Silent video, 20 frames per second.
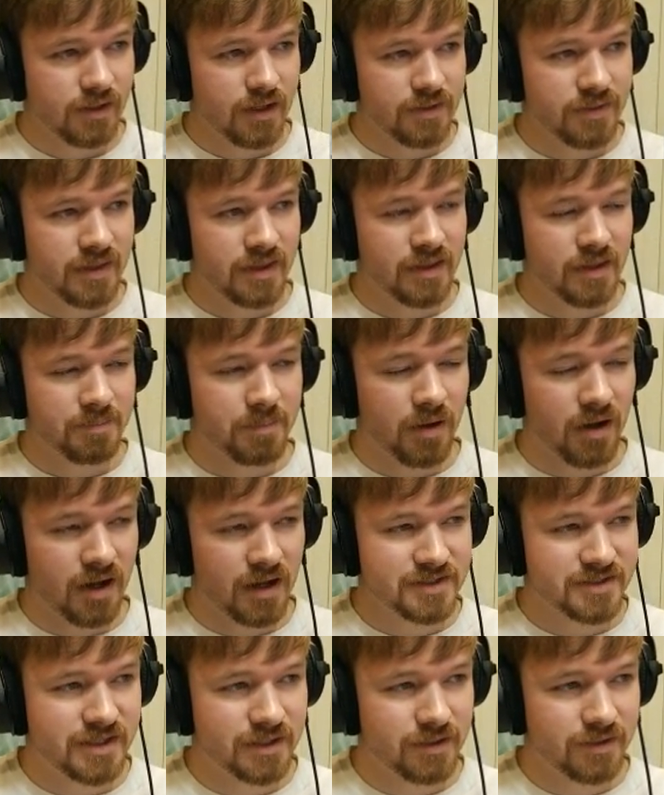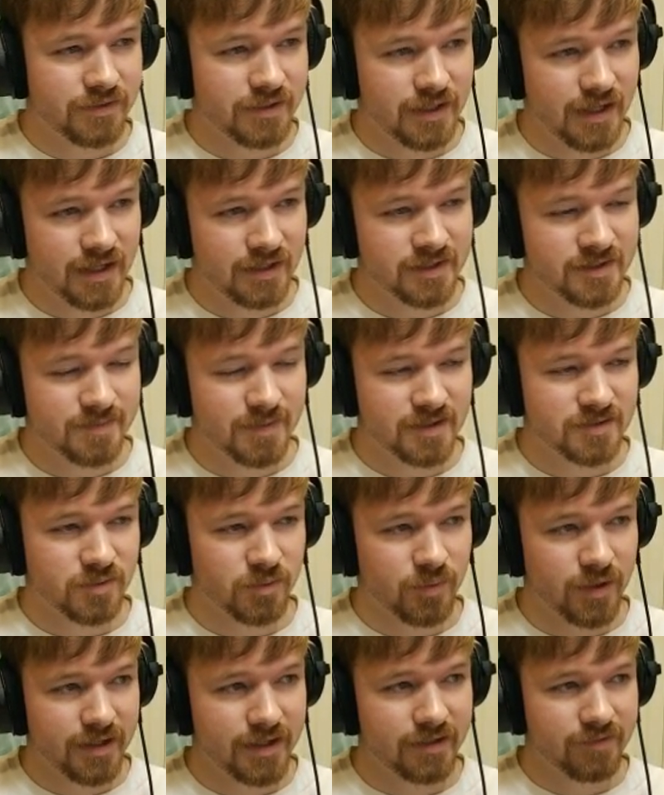And then the pause there at the end is because
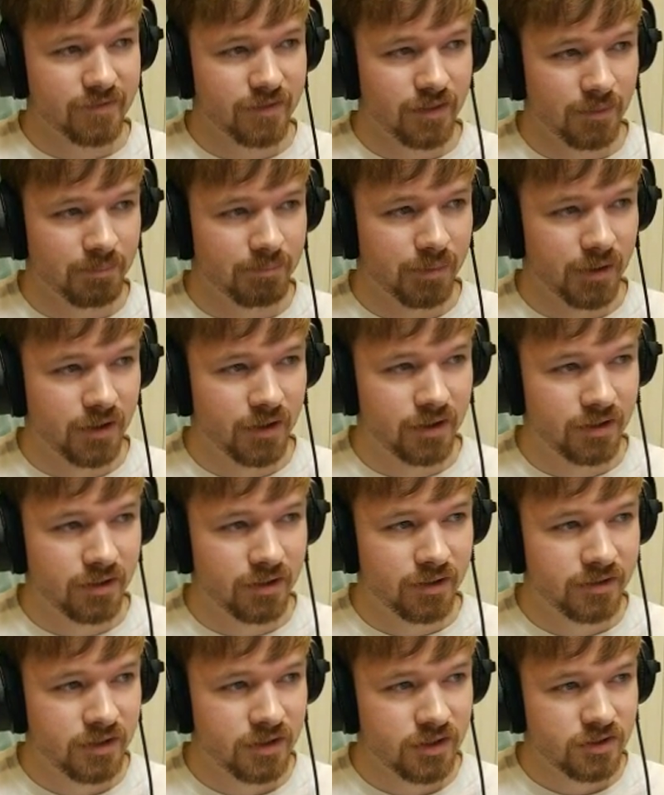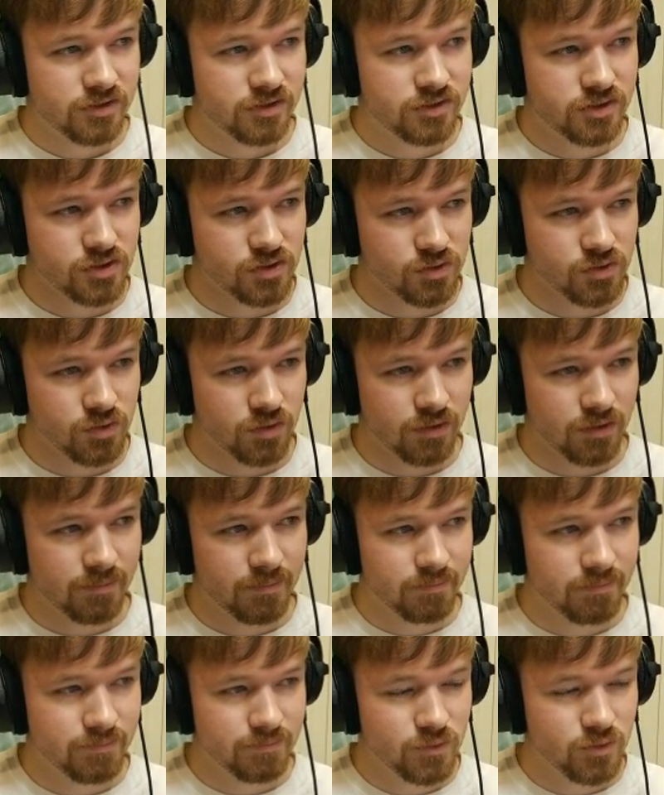we're waiting for the bird to
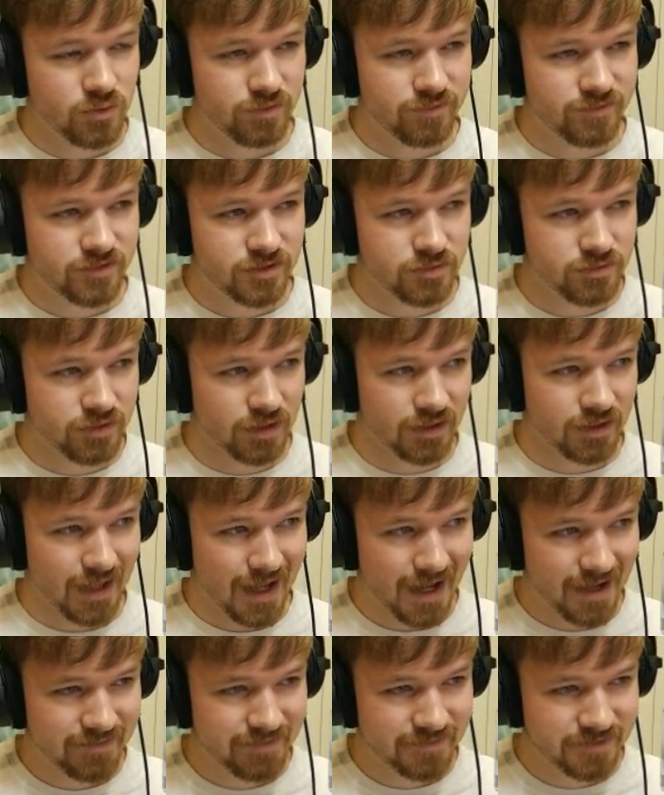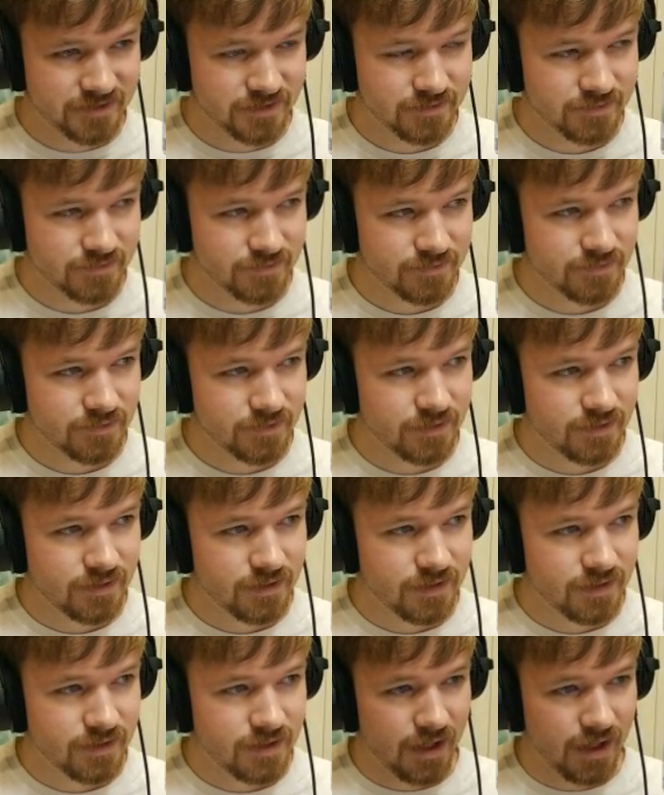move to the left.
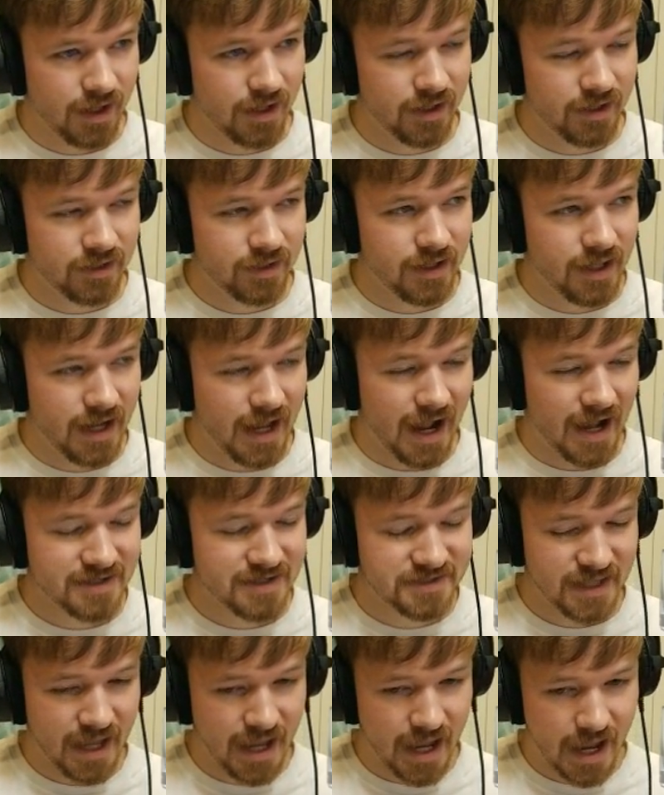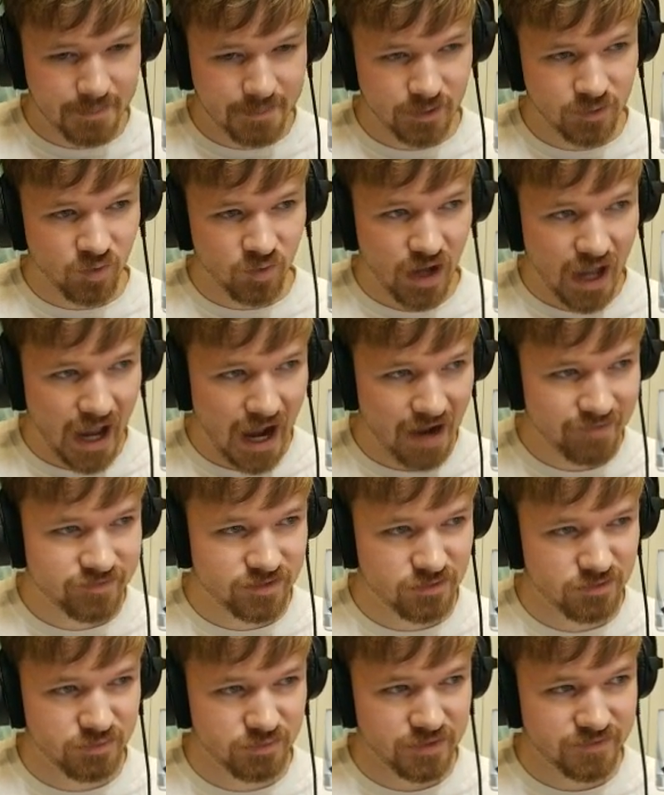And it has to happen
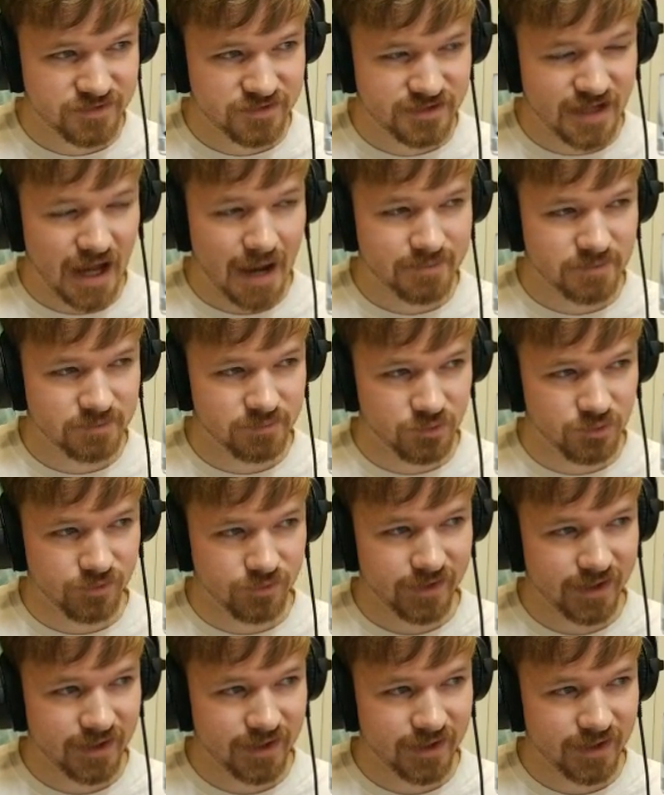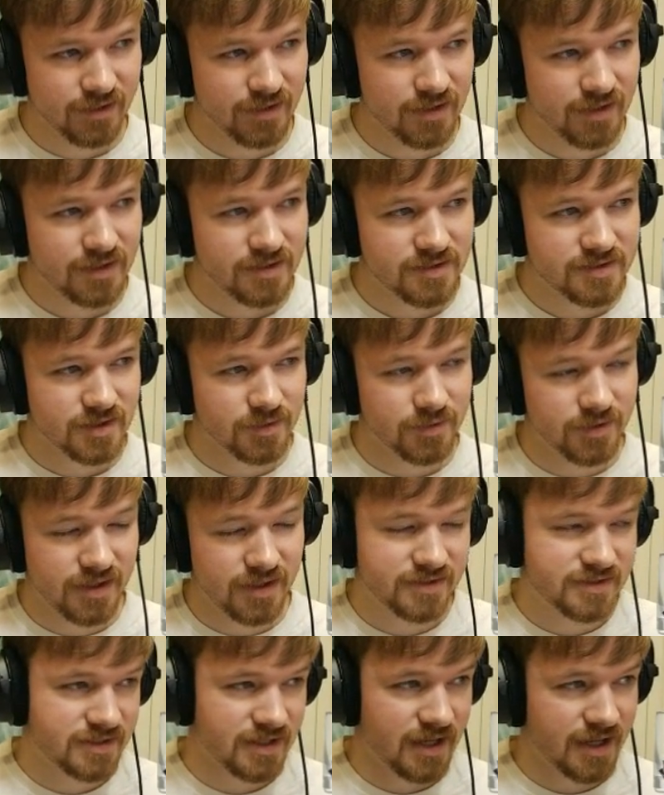after we've stopped moving. So
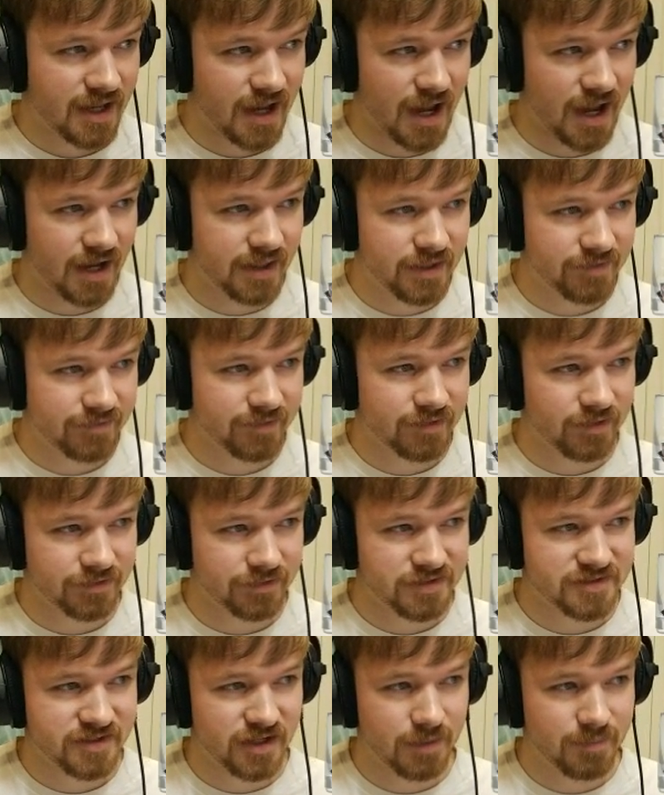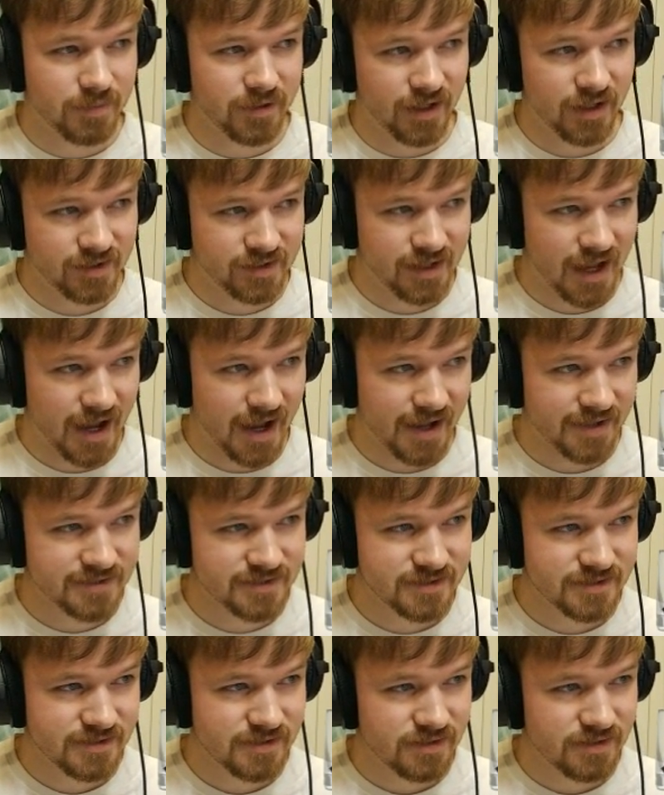it's kind of difficult to set up in a
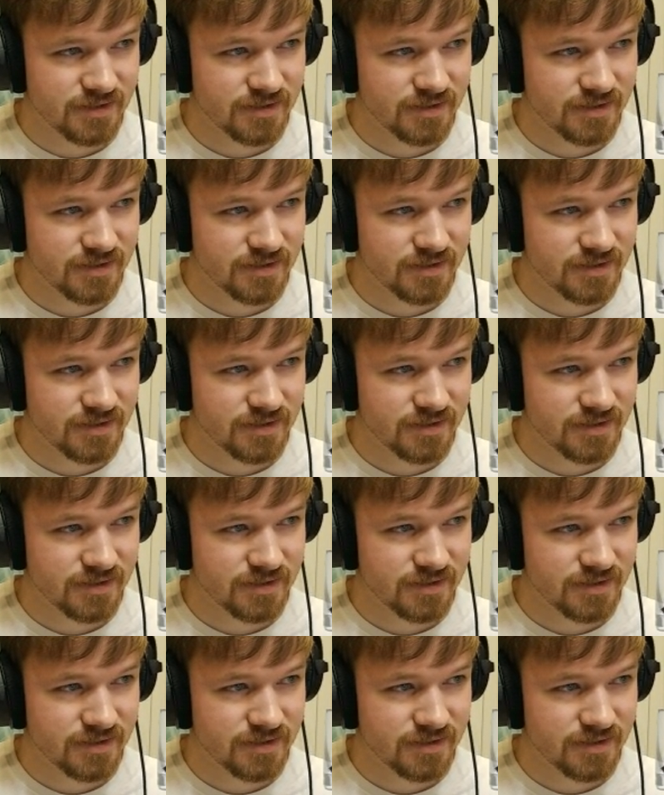TAS.